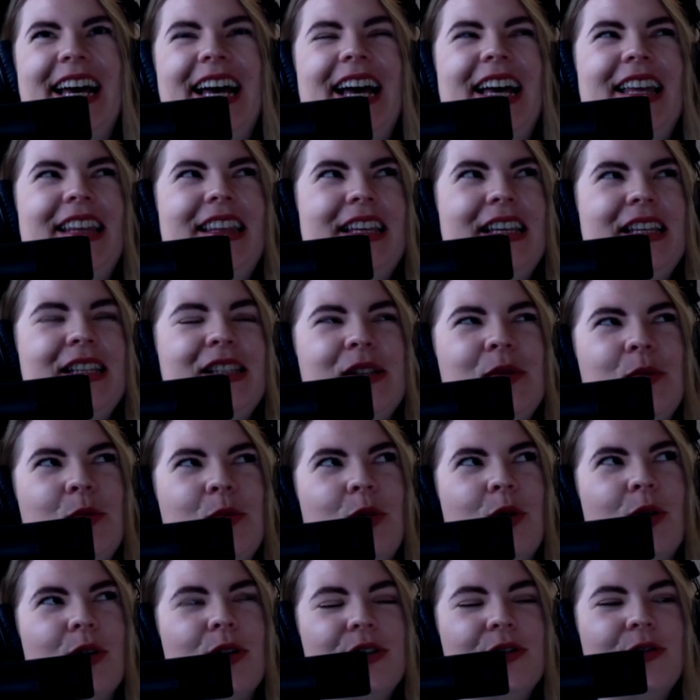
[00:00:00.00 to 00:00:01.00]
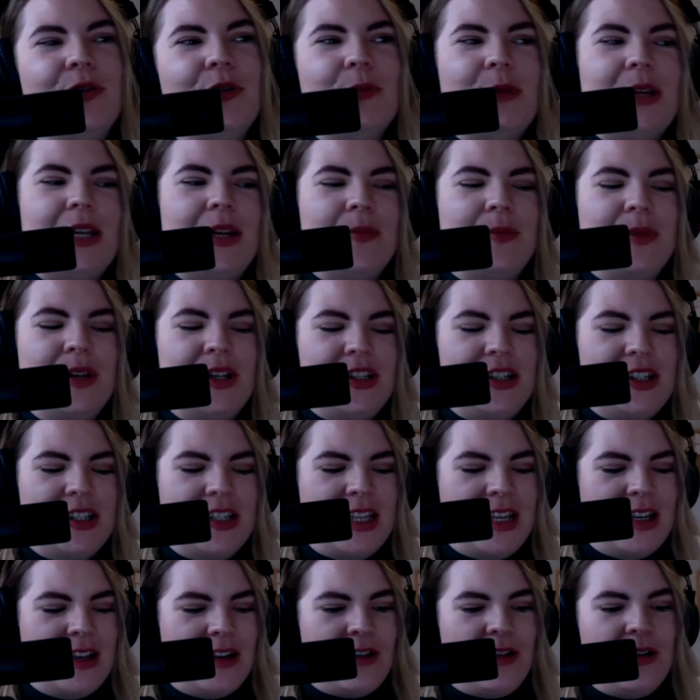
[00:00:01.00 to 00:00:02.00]
I think it's important for me to
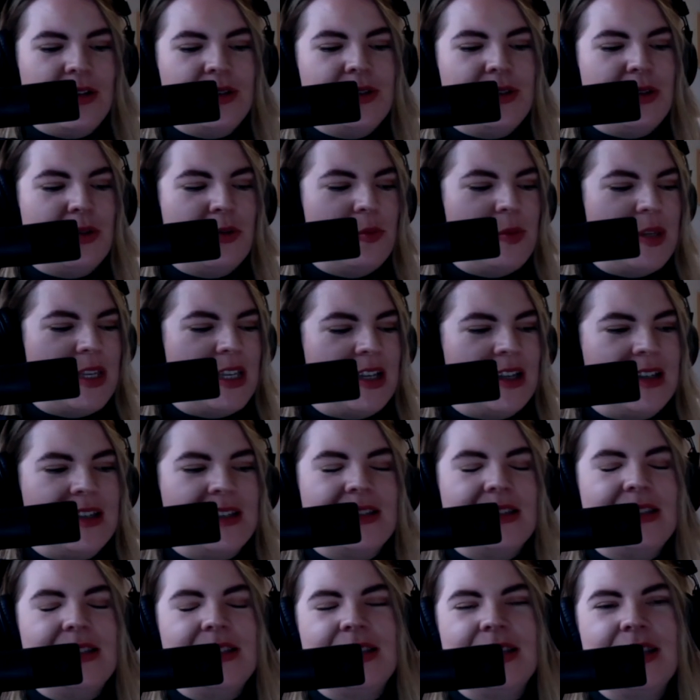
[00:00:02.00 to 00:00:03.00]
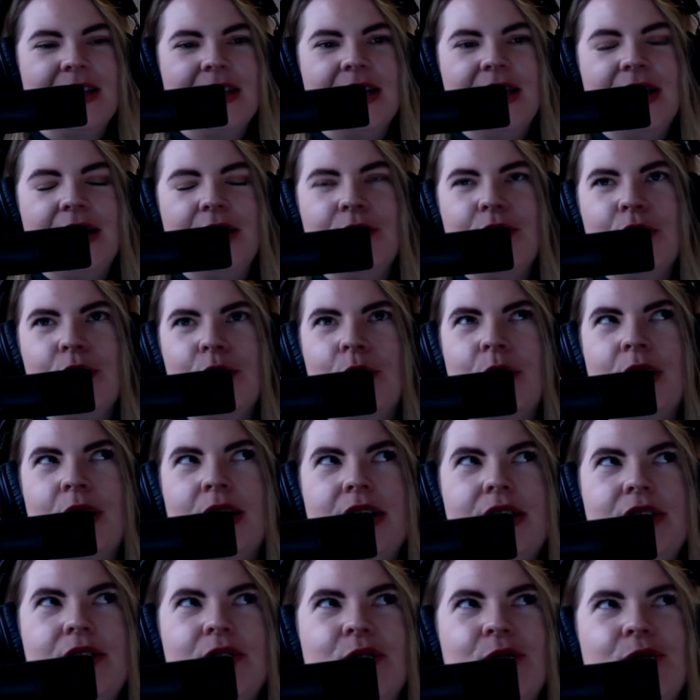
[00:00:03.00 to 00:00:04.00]
mention that also because I never
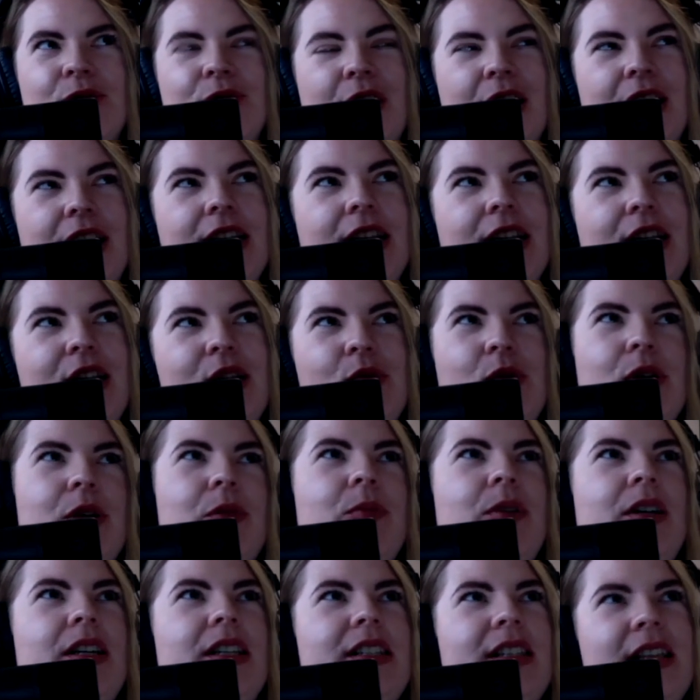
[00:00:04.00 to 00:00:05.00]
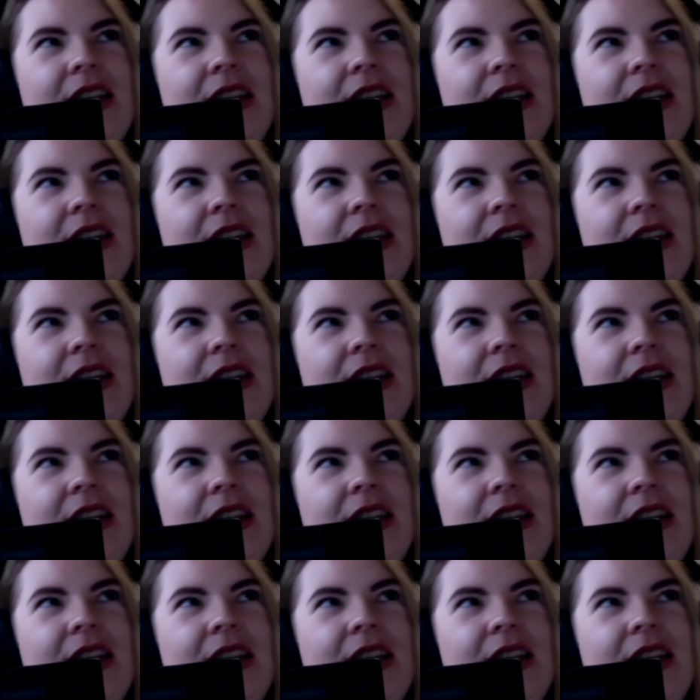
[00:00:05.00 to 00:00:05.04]
want to offend anyone by